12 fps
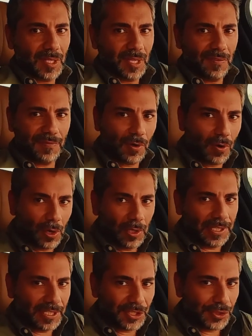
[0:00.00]
If you're
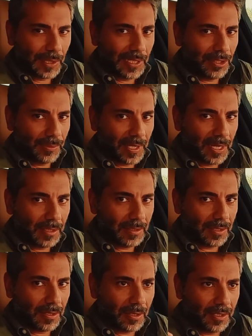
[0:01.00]
hauling a trailer behind the
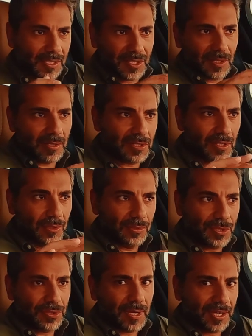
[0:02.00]
car and it starts to
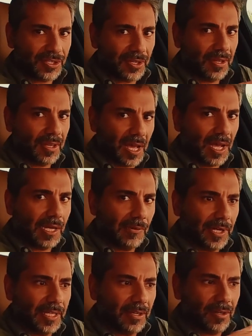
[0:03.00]
lose traction on the
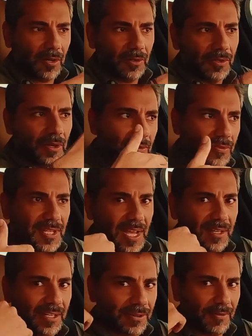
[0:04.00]
highway, the car knows how
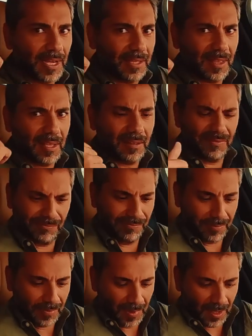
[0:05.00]
to correct that.
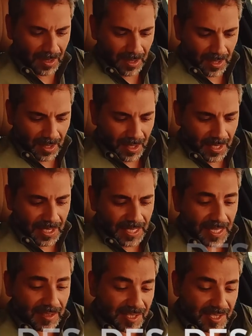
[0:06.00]

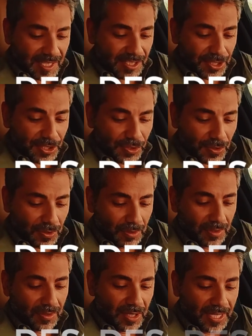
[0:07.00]
Hill descent
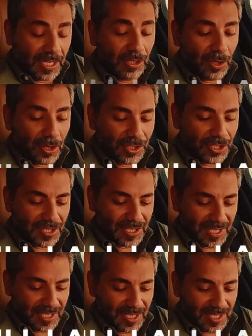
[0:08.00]
control, hill launch
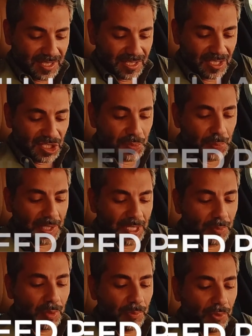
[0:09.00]
assist,
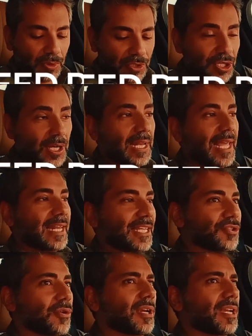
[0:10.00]
speed proportional
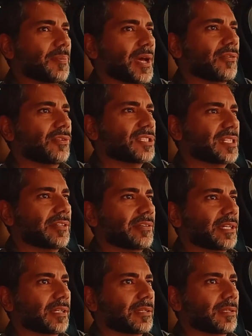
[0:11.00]
electronic power
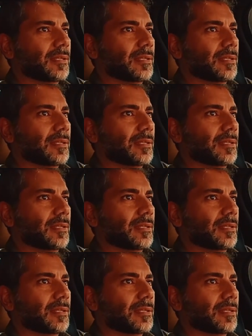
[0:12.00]
steering.